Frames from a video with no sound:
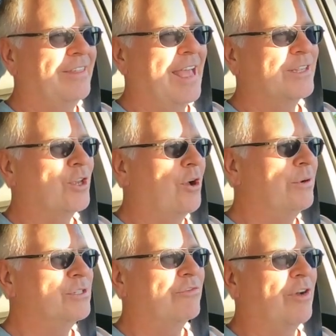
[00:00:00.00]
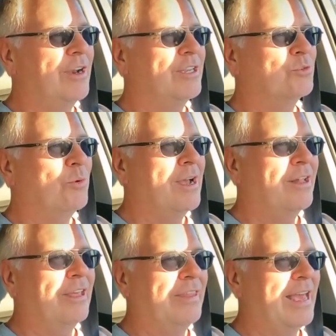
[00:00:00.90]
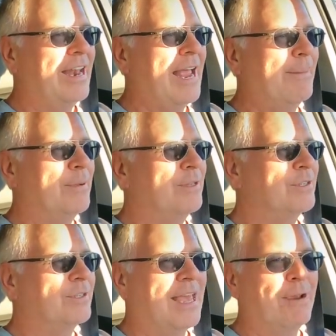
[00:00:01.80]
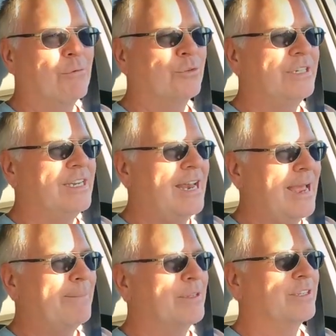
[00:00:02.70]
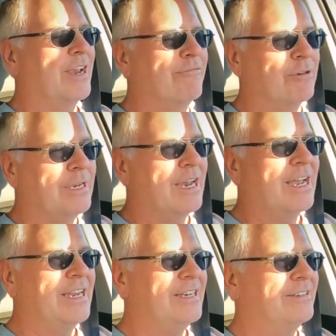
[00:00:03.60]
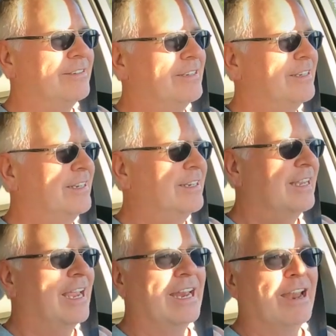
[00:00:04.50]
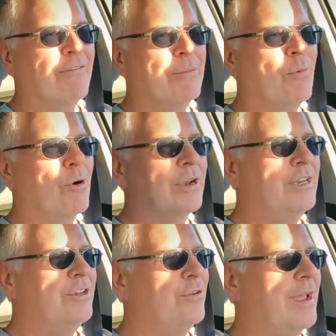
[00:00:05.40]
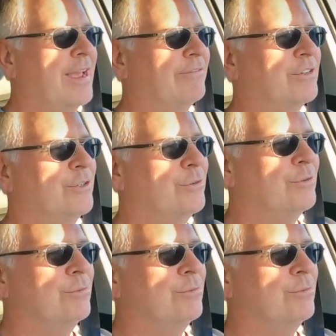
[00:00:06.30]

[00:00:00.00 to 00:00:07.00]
that's always fun as well, and that routine happens every night and every morning. You have to